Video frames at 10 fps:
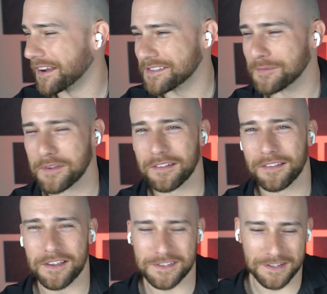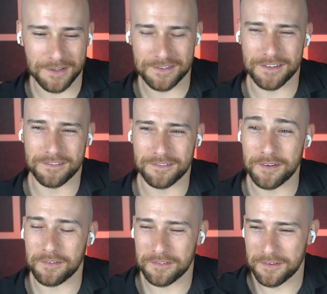just love when Leslie Nielsen, you
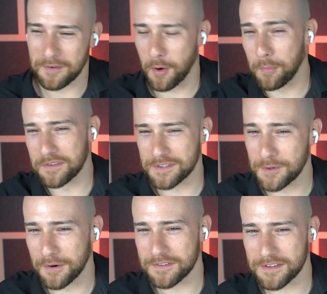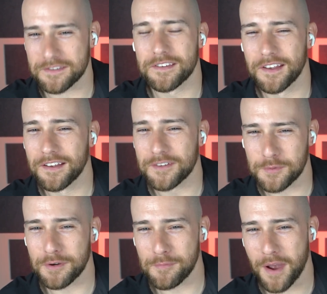know, opens the door and says,
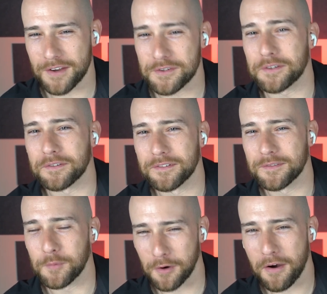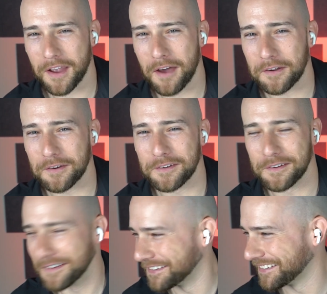just want to remind you, we're all counting on you.